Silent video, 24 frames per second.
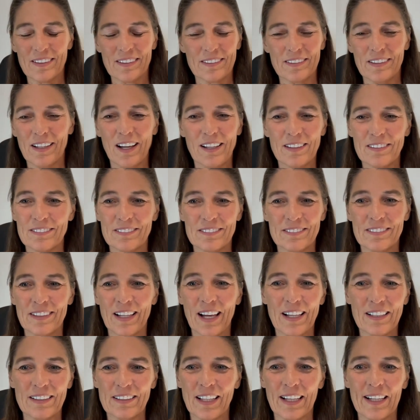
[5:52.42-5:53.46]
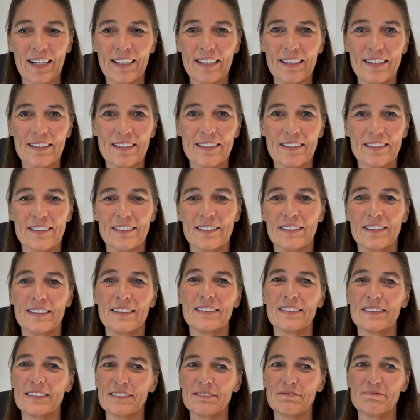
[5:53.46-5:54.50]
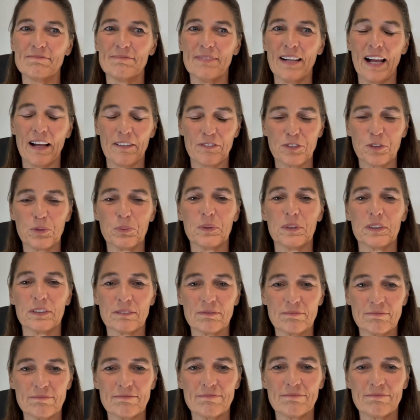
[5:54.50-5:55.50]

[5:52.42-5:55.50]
not, not like afterward.